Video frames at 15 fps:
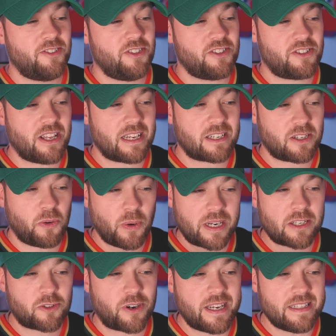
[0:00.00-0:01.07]
Just that
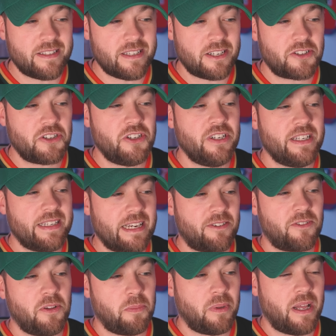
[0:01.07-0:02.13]
quick transition down
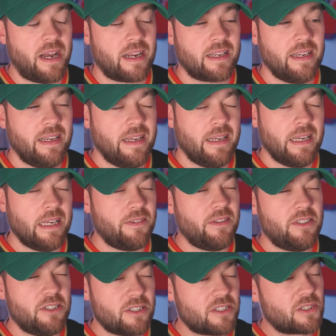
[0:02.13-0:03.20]
to the black. If
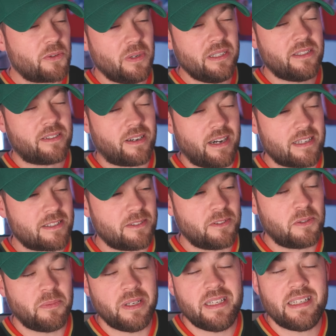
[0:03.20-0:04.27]
you just squint your eyes a
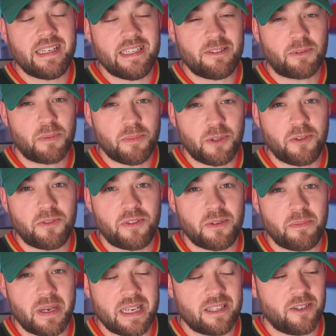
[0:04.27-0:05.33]
little bit and remove the
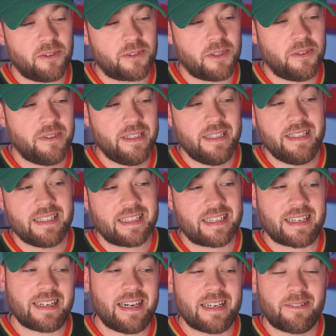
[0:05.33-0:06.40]
main logo,
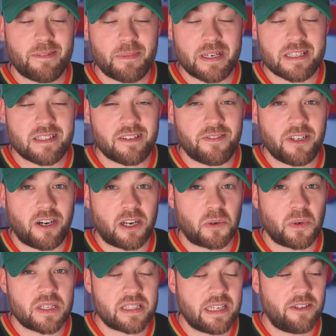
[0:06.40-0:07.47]
kind of reminds you of the
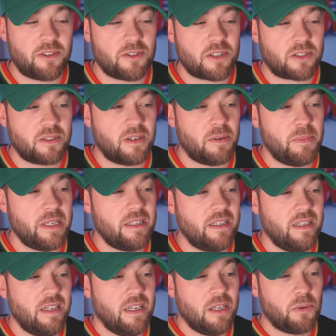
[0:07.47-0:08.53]
Ottawa Senators a bit,
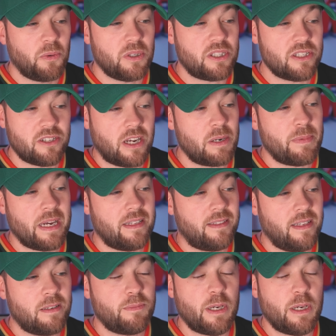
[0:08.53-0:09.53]
which is not a bad thing.